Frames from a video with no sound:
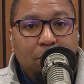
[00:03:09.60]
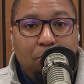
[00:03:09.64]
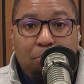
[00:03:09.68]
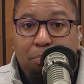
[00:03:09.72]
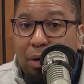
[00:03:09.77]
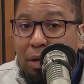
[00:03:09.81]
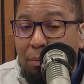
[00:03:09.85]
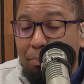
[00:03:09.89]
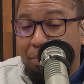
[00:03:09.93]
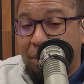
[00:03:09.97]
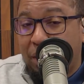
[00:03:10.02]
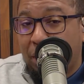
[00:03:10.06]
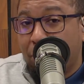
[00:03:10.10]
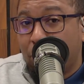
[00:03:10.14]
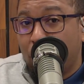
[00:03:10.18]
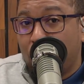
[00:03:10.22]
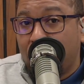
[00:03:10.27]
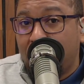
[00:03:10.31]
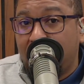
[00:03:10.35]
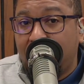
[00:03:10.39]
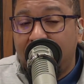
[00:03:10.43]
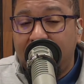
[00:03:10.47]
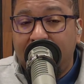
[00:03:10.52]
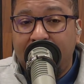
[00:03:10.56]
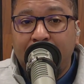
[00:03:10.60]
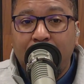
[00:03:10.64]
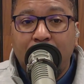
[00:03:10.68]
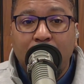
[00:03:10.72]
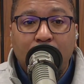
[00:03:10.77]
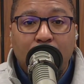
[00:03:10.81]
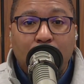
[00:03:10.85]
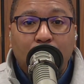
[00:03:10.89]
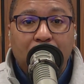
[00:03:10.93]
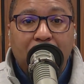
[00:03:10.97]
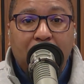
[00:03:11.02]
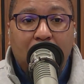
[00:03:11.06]
But being born again,
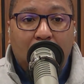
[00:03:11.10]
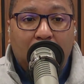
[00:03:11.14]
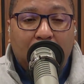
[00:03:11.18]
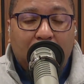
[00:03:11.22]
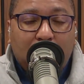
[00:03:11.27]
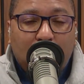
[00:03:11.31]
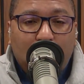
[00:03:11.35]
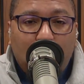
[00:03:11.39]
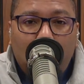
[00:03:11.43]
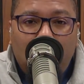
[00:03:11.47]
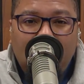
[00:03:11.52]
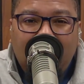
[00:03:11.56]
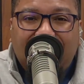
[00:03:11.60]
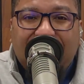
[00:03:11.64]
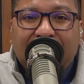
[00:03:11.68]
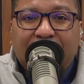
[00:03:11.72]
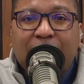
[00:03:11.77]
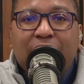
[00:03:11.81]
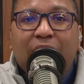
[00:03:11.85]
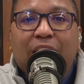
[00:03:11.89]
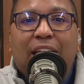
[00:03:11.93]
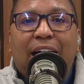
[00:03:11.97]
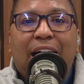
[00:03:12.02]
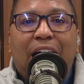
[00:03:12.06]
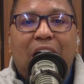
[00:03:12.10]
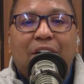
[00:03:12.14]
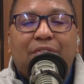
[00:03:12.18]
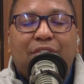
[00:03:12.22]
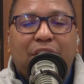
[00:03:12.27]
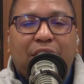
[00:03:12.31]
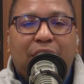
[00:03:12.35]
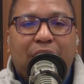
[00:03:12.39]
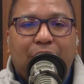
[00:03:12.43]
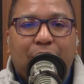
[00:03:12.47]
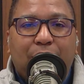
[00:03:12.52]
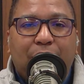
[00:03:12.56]
we are quickened alive
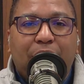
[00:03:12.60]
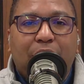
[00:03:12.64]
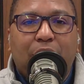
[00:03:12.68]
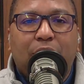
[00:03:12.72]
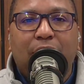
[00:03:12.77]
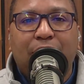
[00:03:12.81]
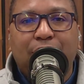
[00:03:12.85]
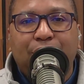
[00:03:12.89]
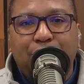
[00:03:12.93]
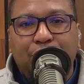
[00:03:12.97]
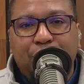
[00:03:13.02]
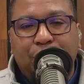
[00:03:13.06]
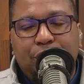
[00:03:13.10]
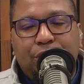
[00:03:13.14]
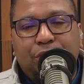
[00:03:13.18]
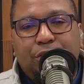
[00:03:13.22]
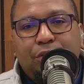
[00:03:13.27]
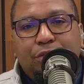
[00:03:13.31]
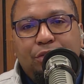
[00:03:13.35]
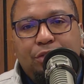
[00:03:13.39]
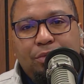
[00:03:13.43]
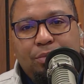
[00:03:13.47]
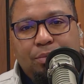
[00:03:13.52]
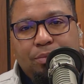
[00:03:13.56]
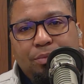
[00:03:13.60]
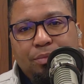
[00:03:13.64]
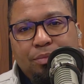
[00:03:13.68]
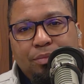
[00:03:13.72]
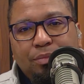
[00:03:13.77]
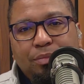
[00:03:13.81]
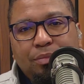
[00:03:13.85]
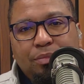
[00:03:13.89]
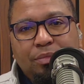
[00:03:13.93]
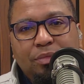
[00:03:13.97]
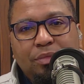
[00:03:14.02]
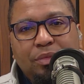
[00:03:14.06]
together in Christ Jesus.
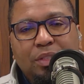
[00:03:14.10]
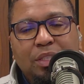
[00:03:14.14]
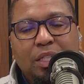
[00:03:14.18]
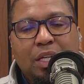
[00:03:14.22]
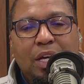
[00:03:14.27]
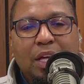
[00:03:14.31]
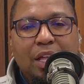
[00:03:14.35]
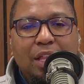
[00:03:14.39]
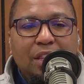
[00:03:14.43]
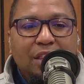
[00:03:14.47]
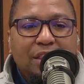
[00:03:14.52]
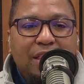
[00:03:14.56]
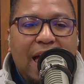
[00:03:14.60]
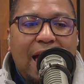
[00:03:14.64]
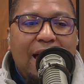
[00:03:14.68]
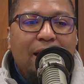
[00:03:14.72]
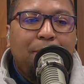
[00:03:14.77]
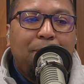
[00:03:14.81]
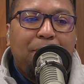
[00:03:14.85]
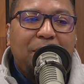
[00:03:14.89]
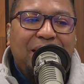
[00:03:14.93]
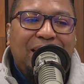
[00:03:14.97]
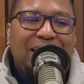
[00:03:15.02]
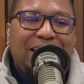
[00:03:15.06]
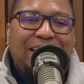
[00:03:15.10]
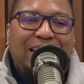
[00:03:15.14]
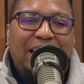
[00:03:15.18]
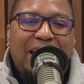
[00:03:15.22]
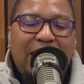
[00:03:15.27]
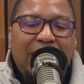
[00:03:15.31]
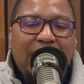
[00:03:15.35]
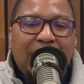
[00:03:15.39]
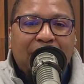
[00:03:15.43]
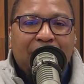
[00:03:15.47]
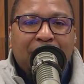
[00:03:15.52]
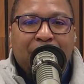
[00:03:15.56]
That
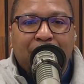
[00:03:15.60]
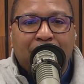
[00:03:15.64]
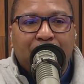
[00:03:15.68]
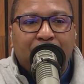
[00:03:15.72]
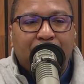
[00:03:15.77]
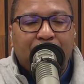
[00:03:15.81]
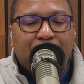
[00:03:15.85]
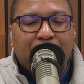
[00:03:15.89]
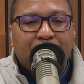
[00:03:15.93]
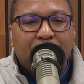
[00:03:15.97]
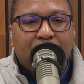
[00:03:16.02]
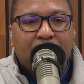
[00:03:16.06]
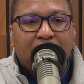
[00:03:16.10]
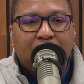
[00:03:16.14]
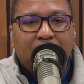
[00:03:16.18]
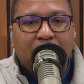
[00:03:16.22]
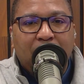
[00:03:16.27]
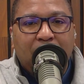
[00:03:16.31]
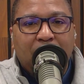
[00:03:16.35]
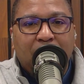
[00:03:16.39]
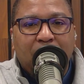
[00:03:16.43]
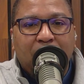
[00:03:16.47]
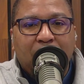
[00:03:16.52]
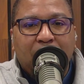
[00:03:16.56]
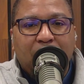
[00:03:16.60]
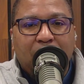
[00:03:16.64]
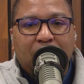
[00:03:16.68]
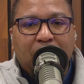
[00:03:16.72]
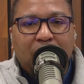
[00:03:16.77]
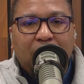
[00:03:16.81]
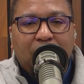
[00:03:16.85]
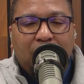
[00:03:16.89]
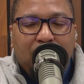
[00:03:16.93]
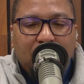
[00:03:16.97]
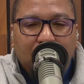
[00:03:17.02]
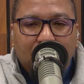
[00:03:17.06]
begins
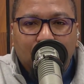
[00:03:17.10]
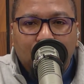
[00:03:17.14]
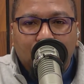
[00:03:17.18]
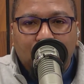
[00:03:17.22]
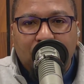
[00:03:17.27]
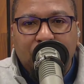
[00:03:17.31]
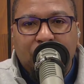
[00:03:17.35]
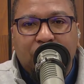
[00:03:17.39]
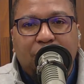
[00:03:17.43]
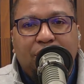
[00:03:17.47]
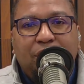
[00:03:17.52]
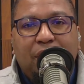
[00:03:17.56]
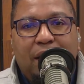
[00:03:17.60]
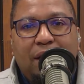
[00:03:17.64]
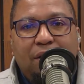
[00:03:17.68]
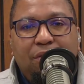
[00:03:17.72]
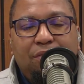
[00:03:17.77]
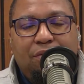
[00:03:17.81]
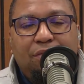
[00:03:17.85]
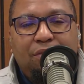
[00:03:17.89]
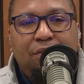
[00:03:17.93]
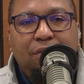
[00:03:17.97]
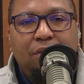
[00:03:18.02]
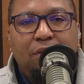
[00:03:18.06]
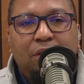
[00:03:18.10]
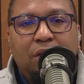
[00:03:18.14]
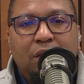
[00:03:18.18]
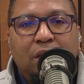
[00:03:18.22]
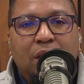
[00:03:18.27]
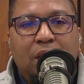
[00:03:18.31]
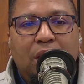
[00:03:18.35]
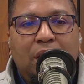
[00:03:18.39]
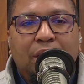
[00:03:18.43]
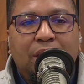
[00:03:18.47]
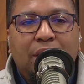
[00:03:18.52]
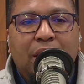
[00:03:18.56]
the newness of life.
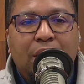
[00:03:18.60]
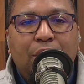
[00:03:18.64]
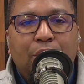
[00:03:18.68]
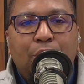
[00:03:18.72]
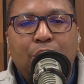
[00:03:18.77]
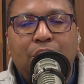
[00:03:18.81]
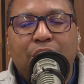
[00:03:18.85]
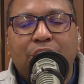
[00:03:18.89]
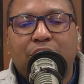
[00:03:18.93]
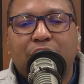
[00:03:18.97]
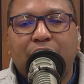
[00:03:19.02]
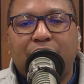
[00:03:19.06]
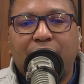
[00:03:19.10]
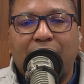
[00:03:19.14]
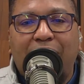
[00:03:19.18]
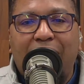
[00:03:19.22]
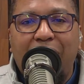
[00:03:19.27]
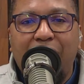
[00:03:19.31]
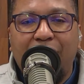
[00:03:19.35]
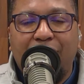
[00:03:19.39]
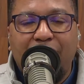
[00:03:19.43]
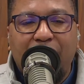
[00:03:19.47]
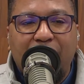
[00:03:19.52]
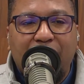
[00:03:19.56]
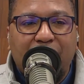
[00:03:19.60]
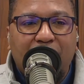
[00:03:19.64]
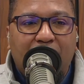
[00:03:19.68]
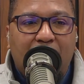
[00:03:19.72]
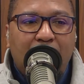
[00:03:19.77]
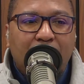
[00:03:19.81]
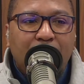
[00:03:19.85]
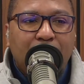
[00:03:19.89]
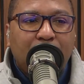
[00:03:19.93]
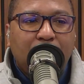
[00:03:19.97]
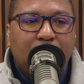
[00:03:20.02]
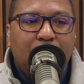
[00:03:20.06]
That newness of life is
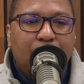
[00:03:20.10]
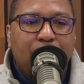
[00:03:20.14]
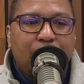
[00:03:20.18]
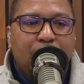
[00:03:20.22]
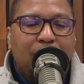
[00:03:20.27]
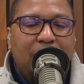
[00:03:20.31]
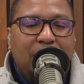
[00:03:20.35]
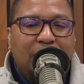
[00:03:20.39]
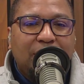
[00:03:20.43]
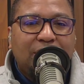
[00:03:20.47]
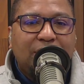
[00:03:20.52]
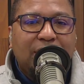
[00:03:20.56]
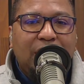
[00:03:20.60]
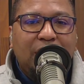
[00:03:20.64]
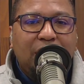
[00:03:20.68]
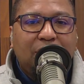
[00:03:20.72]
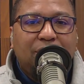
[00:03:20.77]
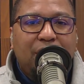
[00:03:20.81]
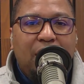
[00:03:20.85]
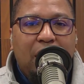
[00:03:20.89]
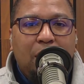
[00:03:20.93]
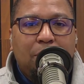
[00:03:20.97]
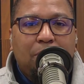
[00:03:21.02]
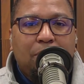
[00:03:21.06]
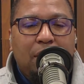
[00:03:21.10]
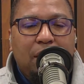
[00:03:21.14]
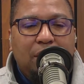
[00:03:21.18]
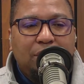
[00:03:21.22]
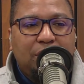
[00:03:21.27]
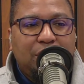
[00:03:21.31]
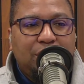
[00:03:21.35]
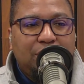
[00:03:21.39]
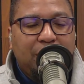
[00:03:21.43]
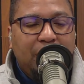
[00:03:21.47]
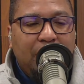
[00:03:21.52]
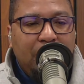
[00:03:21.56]
undergirded by the sanctifying
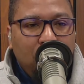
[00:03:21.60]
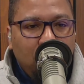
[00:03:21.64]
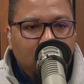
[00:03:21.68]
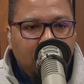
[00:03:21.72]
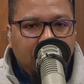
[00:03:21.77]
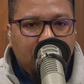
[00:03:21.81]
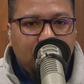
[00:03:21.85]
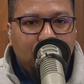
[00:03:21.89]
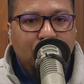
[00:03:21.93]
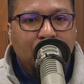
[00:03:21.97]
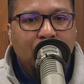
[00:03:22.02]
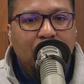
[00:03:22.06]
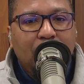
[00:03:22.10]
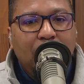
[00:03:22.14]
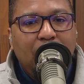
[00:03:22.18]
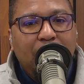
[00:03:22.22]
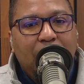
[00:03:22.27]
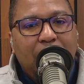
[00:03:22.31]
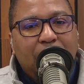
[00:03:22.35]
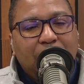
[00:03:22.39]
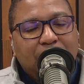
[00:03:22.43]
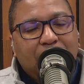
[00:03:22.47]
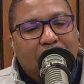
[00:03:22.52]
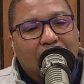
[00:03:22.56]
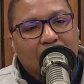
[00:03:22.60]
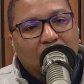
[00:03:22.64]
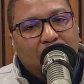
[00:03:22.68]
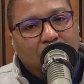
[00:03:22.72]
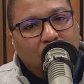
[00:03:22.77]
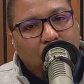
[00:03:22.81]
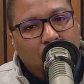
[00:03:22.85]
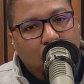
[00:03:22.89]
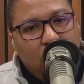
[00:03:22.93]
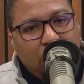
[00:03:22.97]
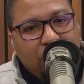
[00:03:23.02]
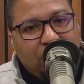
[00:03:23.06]
process in which it is our
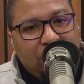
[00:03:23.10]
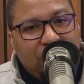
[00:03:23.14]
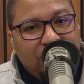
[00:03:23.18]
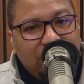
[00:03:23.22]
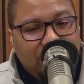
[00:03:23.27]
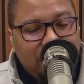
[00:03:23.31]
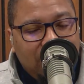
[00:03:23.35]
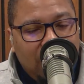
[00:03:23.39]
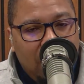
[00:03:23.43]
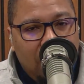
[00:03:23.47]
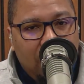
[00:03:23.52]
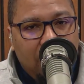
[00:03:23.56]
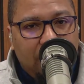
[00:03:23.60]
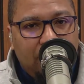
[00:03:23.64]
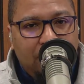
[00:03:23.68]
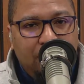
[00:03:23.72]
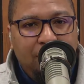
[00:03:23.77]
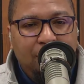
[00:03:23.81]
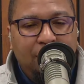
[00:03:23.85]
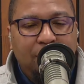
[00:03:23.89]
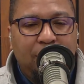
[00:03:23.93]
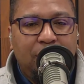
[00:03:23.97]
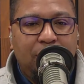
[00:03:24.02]
Lord's design